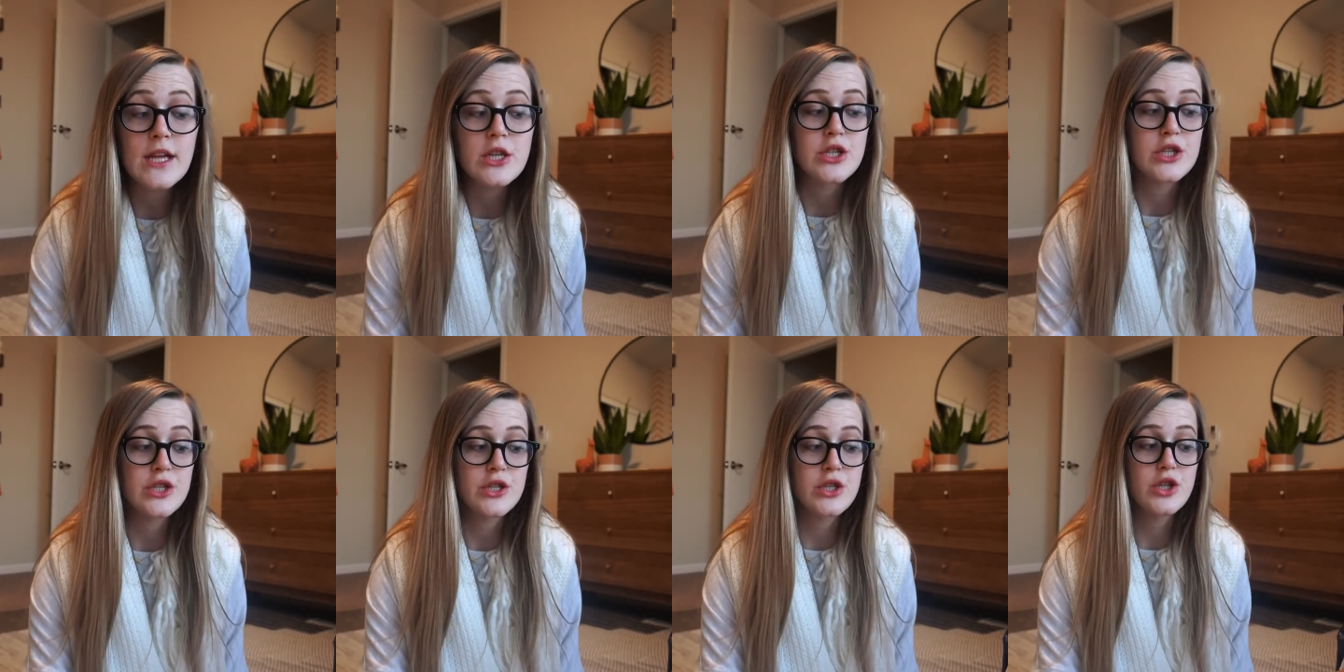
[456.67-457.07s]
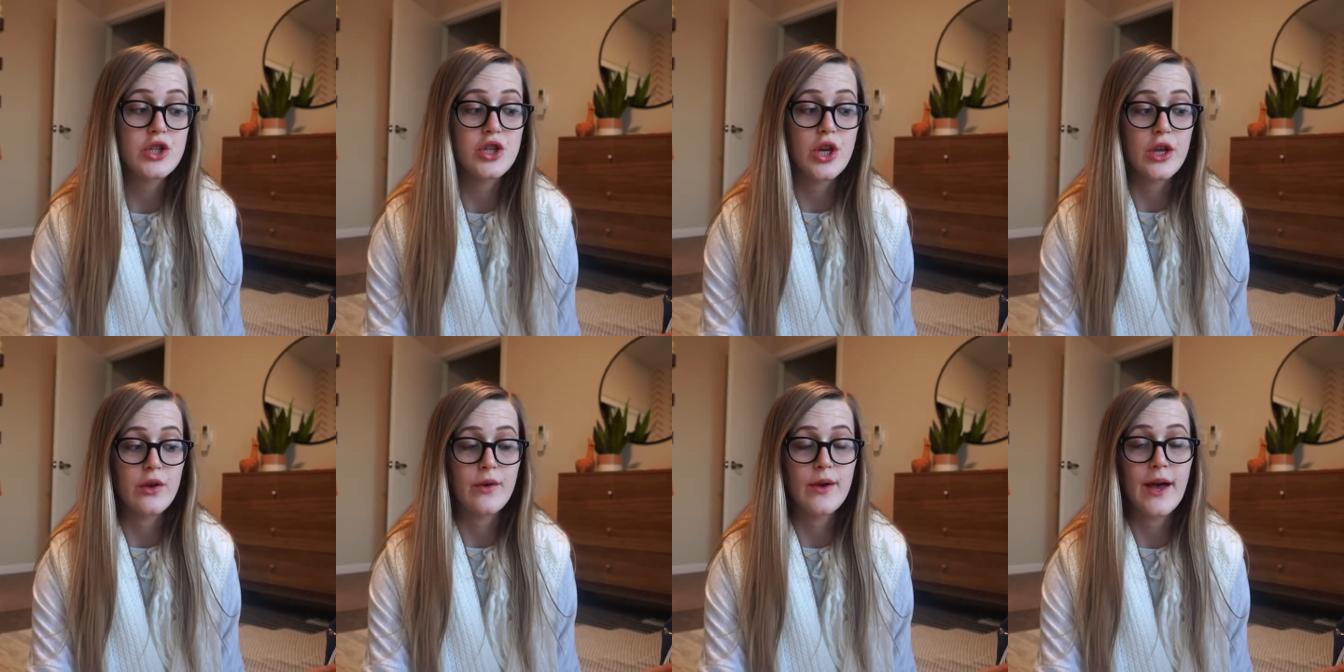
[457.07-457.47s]
just to
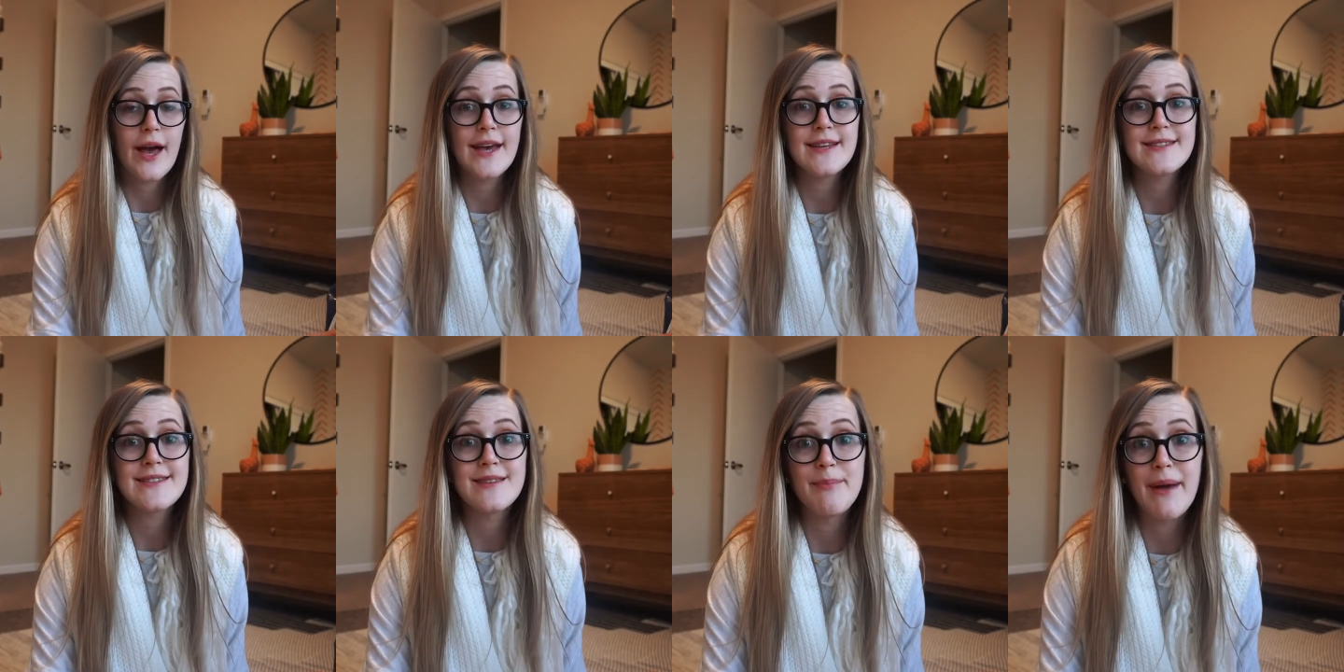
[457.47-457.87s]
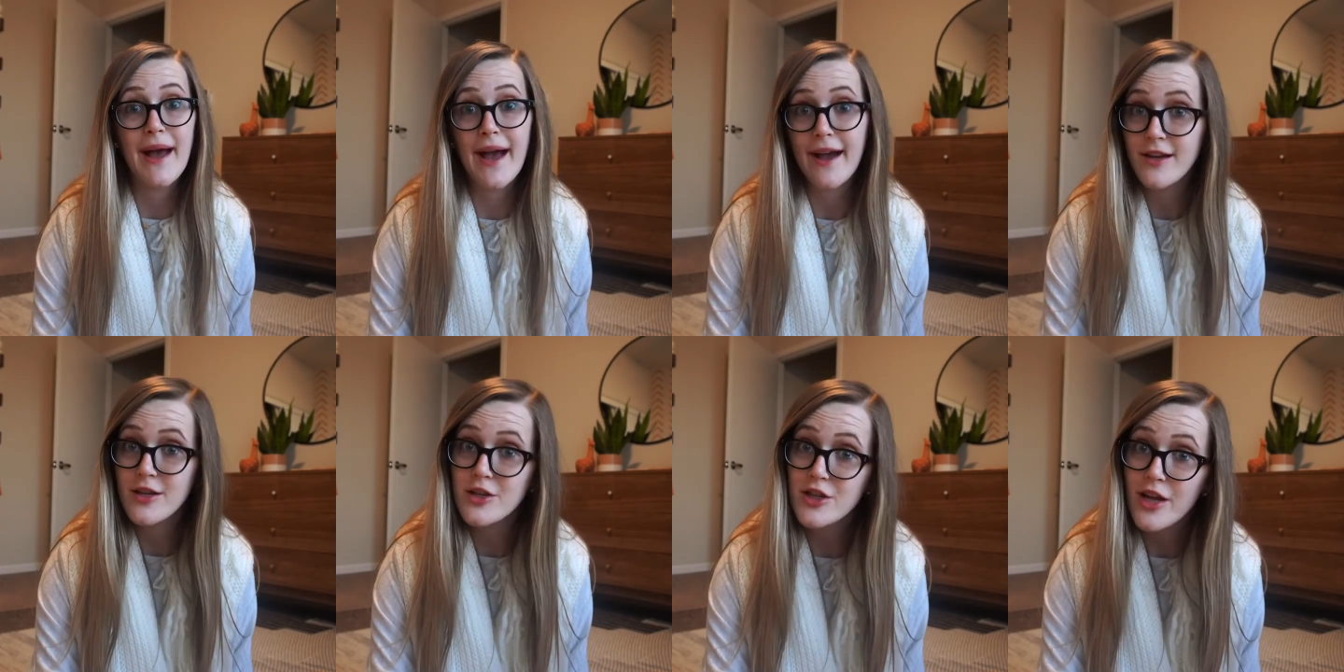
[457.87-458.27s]
show you guys the
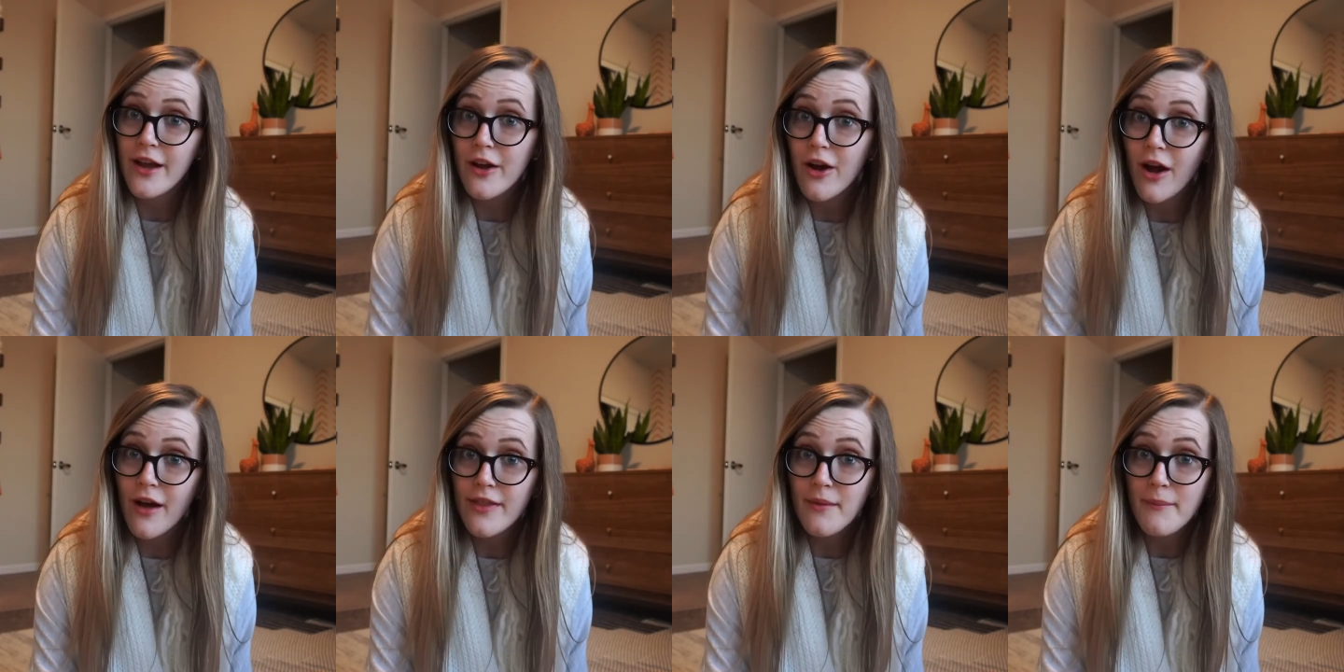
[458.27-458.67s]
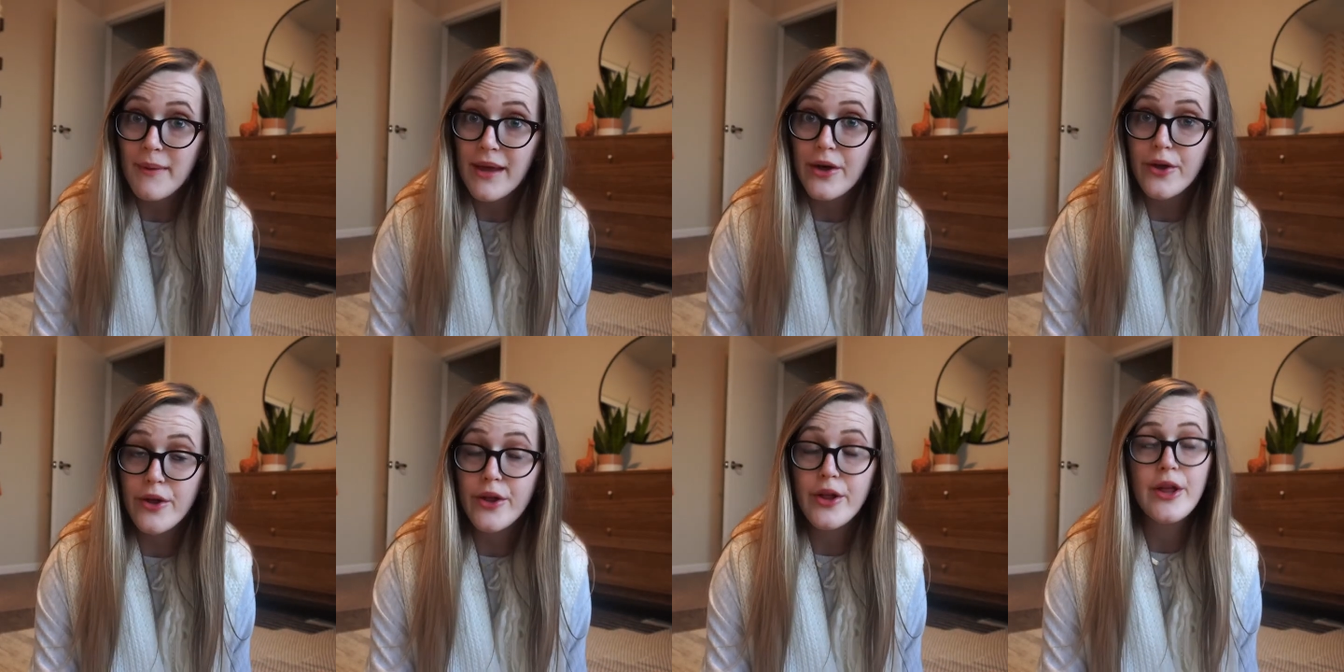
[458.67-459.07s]
package I got in the
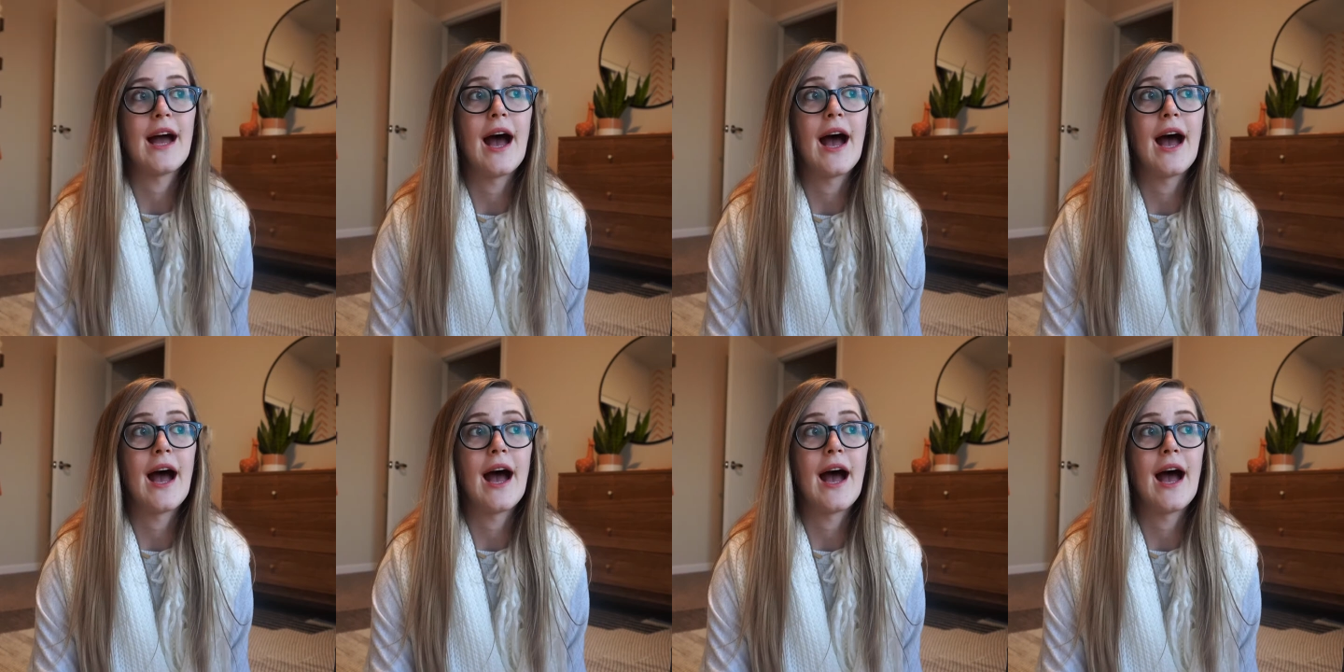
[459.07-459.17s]
mail.